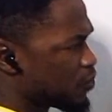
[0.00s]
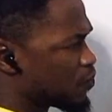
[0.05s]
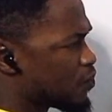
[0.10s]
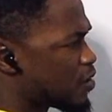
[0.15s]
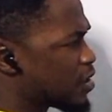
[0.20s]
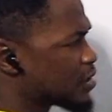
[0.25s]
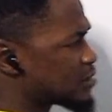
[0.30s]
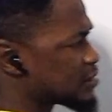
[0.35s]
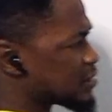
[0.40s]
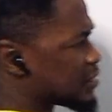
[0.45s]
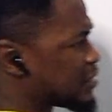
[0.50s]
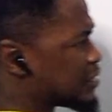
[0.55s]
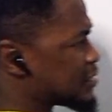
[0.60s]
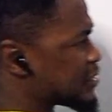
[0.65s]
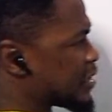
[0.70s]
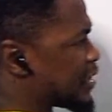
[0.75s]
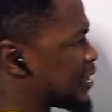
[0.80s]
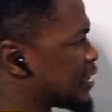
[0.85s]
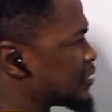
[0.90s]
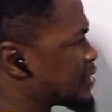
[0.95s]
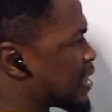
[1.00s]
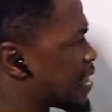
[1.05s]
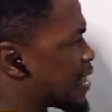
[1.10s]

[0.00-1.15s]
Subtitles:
What is a